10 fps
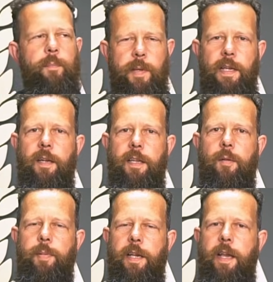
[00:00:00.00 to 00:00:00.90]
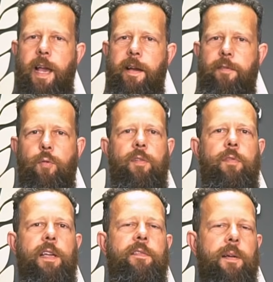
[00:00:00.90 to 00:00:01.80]
be a little bit careful with
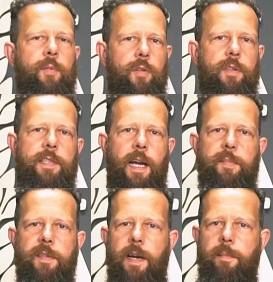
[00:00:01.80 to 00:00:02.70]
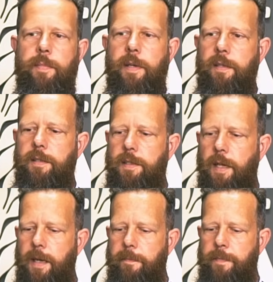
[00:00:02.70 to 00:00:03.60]
reverb and other types of
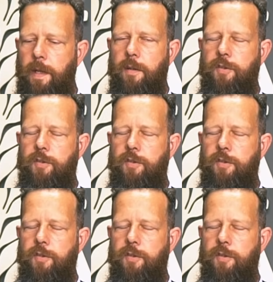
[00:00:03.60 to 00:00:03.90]
ambience.